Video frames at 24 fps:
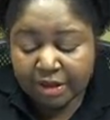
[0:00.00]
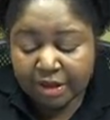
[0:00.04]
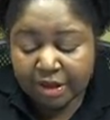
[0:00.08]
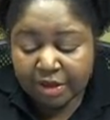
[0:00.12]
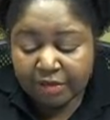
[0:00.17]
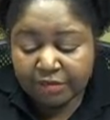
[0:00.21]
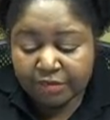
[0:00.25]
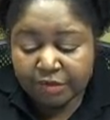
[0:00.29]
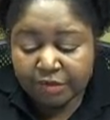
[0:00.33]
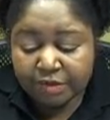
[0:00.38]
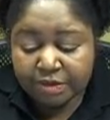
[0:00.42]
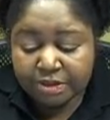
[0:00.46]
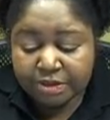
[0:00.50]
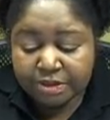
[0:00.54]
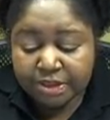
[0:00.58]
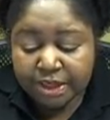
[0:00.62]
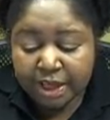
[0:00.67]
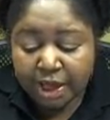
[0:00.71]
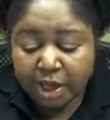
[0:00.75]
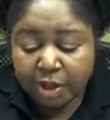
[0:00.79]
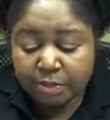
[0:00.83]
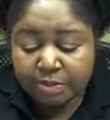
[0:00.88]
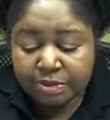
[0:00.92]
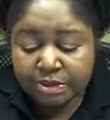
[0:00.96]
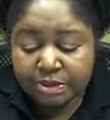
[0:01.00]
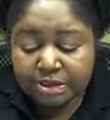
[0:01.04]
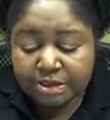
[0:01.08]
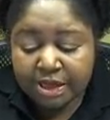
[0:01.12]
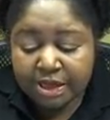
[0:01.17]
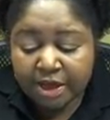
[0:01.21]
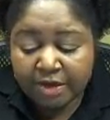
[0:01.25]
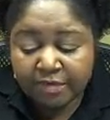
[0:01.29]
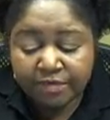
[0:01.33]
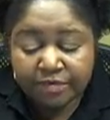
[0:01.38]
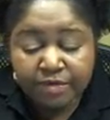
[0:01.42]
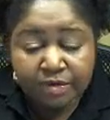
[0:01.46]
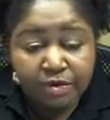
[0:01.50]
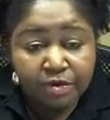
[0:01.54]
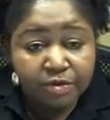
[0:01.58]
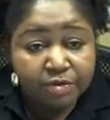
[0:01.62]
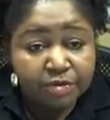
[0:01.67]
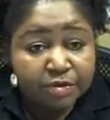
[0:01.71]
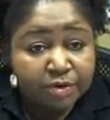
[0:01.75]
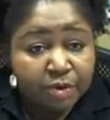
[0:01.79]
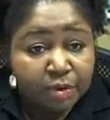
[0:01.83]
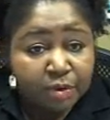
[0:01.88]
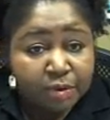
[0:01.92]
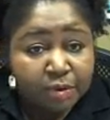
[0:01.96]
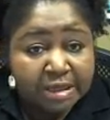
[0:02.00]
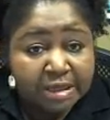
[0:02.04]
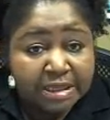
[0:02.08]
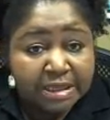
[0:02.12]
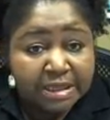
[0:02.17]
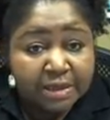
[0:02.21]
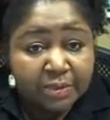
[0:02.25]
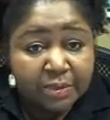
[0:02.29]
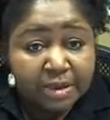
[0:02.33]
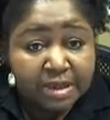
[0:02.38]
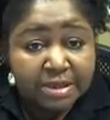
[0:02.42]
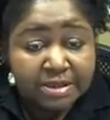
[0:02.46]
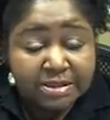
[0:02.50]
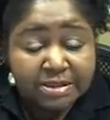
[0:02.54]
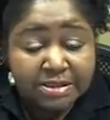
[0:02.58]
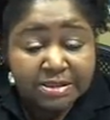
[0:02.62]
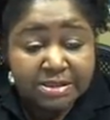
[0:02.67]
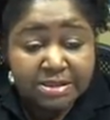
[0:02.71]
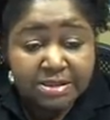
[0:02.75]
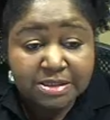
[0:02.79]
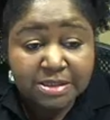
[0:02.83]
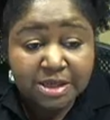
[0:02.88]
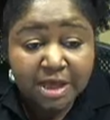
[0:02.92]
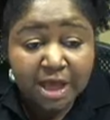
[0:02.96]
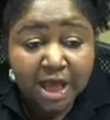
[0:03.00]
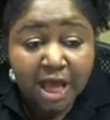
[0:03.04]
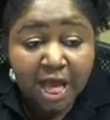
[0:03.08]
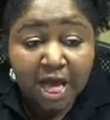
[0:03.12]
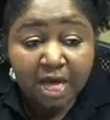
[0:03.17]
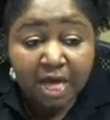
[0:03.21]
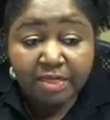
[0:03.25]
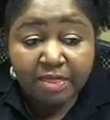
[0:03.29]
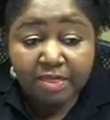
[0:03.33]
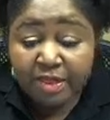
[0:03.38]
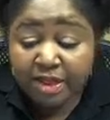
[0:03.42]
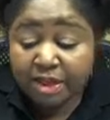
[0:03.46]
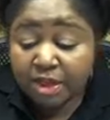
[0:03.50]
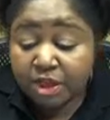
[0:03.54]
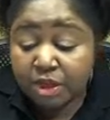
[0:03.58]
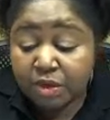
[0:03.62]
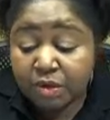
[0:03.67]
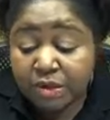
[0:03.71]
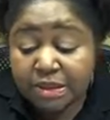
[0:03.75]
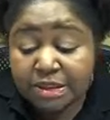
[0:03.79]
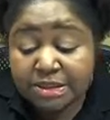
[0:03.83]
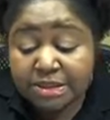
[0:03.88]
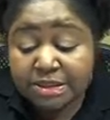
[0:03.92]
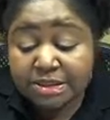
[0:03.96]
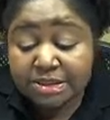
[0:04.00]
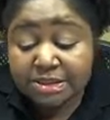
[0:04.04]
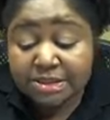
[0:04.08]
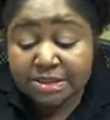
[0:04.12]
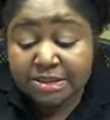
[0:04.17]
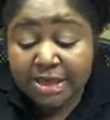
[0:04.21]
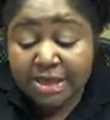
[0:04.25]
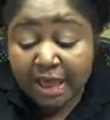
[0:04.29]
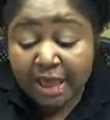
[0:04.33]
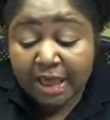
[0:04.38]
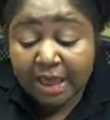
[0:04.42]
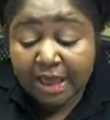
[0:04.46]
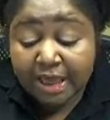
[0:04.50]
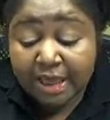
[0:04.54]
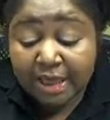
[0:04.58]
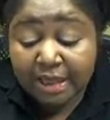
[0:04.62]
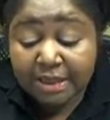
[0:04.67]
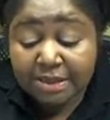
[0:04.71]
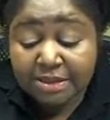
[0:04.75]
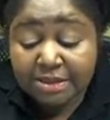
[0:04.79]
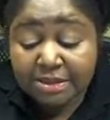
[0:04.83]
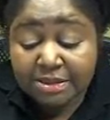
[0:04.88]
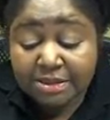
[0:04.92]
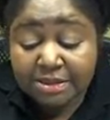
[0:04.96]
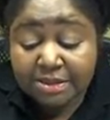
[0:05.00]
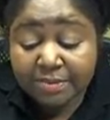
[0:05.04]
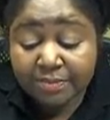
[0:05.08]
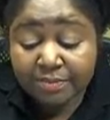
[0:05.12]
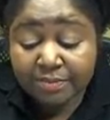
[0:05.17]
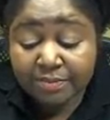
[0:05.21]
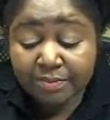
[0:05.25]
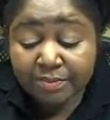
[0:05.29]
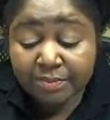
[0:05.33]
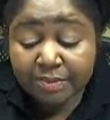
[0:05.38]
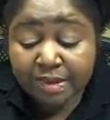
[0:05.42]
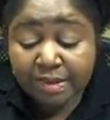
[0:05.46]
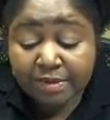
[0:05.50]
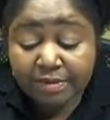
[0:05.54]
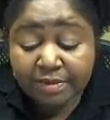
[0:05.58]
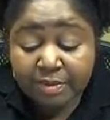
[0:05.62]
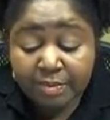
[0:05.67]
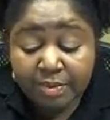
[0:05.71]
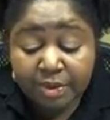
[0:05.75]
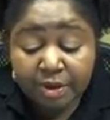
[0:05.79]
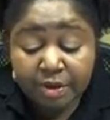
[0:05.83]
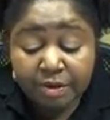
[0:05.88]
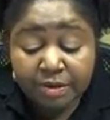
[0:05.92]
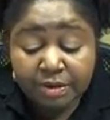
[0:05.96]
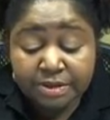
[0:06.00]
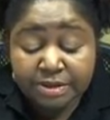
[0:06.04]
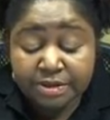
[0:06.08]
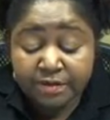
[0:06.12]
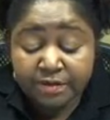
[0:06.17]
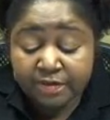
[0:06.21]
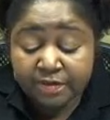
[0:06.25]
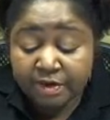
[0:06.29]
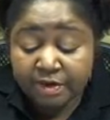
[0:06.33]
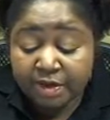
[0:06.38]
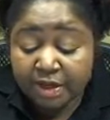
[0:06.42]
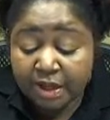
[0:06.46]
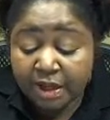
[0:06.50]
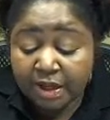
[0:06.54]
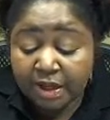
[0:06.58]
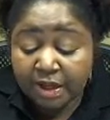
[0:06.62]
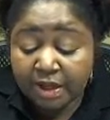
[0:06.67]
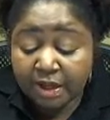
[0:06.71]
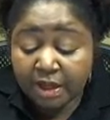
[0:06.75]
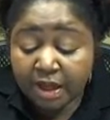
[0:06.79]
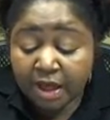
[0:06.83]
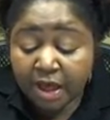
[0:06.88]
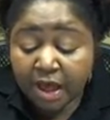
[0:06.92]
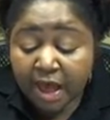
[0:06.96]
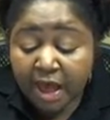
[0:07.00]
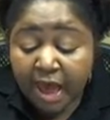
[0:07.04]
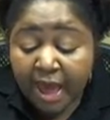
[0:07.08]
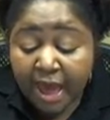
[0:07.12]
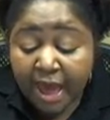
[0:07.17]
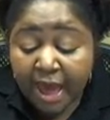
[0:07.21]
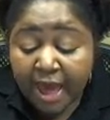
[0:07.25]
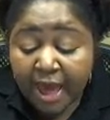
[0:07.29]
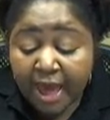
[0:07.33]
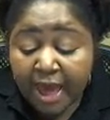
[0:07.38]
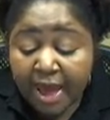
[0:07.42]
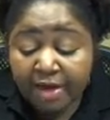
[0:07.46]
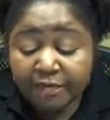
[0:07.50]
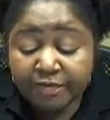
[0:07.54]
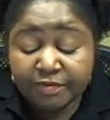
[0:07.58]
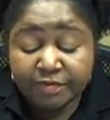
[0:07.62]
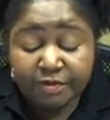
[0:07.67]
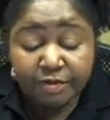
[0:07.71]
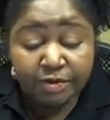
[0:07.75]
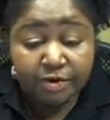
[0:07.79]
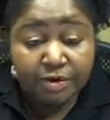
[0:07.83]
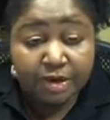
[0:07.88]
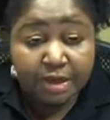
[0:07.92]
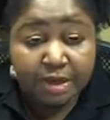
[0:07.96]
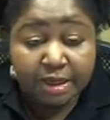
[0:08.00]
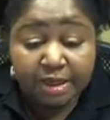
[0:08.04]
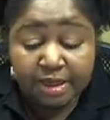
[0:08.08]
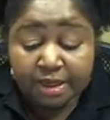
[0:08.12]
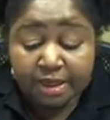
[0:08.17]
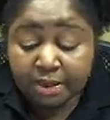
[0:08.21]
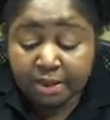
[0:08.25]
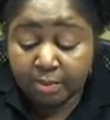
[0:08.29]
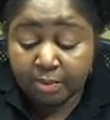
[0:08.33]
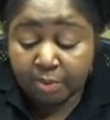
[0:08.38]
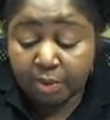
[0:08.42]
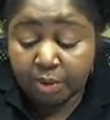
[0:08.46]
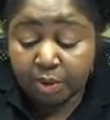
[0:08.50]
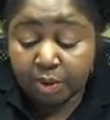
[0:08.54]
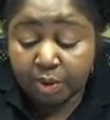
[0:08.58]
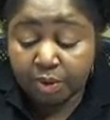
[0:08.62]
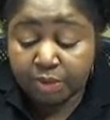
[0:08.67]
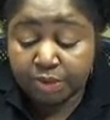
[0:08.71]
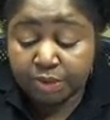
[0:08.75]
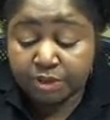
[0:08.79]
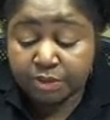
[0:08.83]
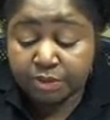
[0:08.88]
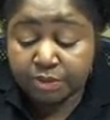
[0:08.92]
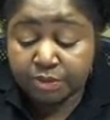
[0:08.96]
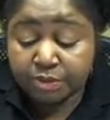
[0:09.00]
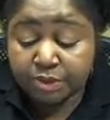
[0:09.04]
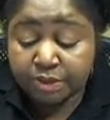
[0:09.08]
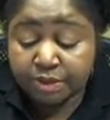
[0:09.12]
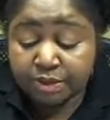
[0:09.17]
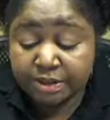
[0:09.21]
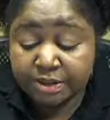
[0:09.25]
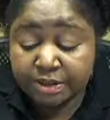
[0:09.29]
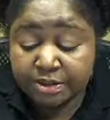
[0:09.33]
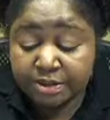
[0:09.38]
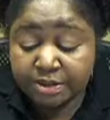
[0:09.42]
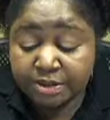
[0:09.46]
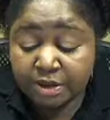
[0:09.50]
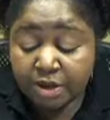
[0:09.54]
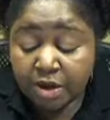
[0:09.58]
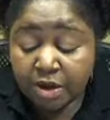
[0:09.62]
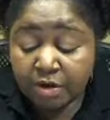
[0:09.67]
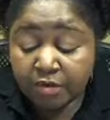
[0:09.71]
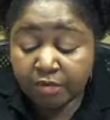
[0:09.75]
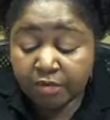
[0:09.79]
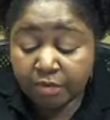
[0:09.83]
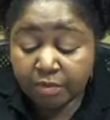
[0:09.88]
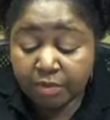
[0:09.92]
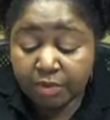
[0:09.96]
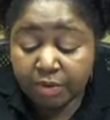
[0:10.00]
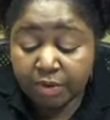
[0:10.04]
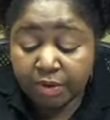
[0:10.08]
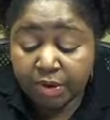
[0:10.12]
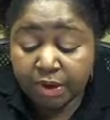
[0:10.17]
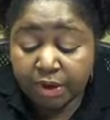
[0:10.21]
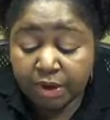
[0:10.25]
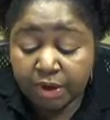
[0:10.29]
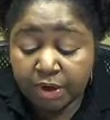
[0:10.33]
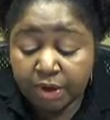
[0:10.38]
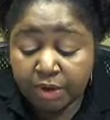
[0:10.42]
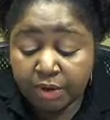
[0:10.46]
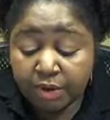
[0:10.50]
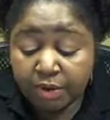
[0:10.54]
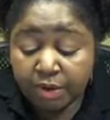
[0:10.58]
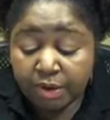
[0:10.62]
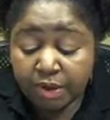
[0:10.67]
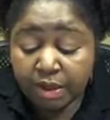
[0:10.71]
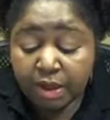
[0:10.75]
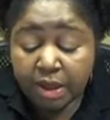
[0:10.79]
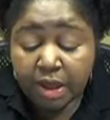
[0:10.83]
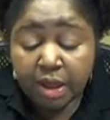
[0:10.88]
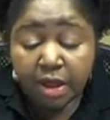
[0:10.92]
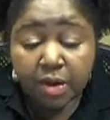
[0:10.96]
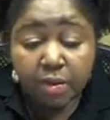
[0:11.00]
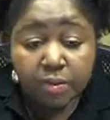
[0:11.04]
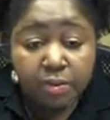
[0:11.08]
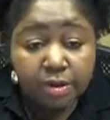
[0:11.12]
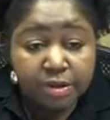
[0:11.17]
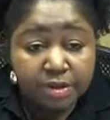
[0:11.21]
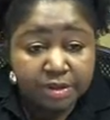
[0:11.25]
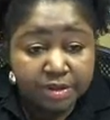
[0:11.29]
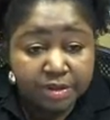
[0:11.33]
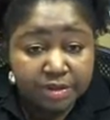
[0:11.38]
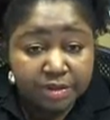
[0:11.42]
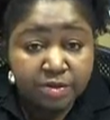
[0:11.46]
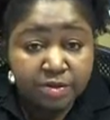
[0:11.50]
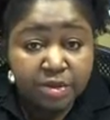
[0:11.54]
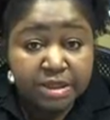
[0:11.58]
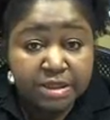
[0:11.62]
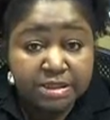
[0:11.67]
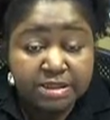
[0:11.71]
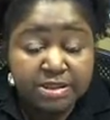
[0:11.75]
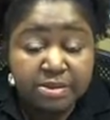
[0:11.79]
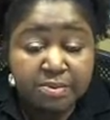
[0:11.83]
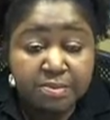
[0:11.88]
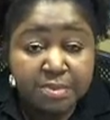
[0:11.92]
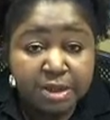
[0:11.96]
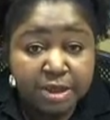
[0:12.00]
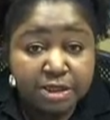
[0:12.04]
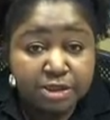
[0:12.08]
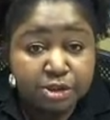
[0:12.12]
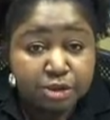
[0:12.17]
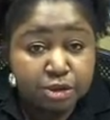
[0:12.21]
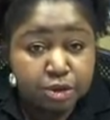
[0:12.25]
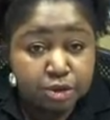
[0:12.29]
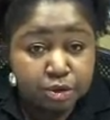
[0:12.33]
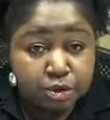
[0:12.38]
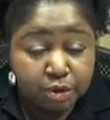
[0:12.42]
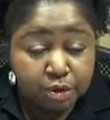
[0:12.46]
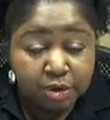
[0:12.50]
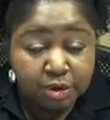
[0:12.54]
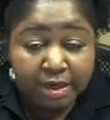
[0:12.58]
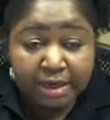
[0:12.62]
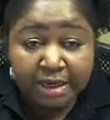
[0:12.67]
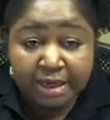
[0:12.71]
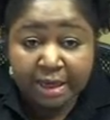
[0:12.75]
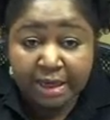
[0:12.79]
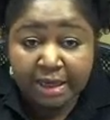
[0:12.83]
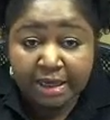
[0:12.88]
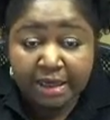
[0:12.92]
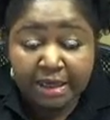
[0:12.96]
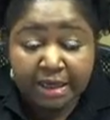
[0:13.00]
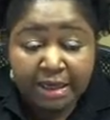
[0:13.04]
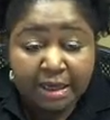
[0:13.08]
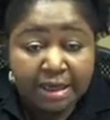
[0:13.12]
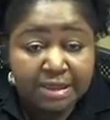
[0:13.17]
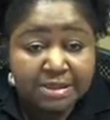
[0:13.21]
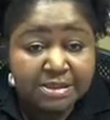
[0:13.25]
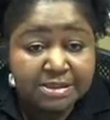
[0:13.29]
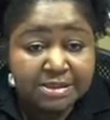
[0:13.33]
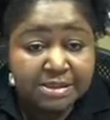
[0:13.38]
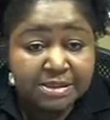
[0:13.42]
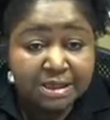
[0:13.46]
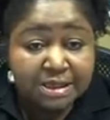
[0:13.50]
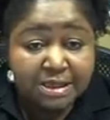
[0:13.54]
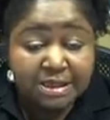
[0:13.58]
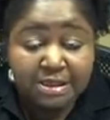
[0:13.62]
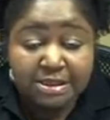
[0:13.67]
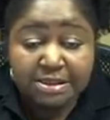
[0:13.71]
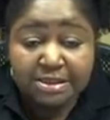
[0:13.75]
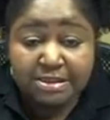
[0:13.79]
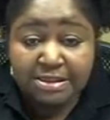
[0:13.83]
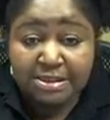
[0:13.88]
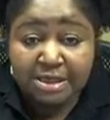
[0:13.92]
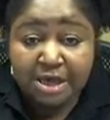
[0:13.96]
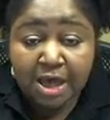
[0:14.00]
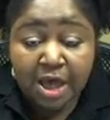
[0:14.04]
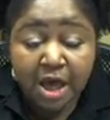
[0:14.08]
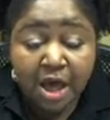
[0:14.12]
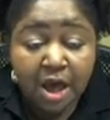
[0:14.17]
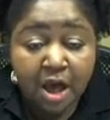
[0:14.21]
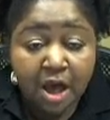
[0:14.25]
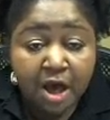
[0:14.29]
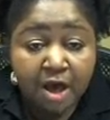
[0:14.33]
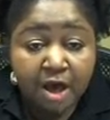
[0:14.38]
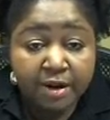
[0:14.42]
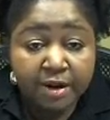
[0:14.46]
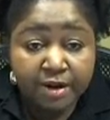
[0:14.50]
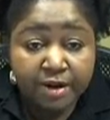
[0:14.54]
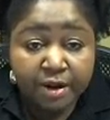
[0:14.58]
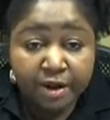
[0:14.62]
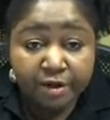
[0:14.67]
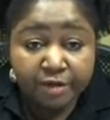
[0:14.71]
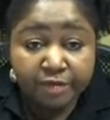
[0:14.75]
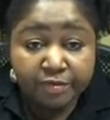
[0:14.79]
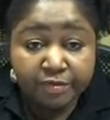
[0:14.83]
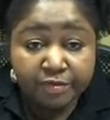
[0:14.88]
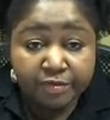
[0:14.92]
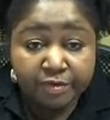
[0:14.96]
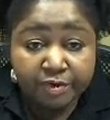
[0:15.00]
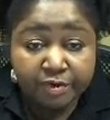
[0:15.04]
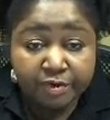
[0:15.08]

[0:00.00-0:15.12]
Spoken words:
If your scalp does not feel thoroughly rinsed, then you need to say it. Some areas of the neck after a chemical is rinsed from your hair. We need to make sure, and I can't say this enough,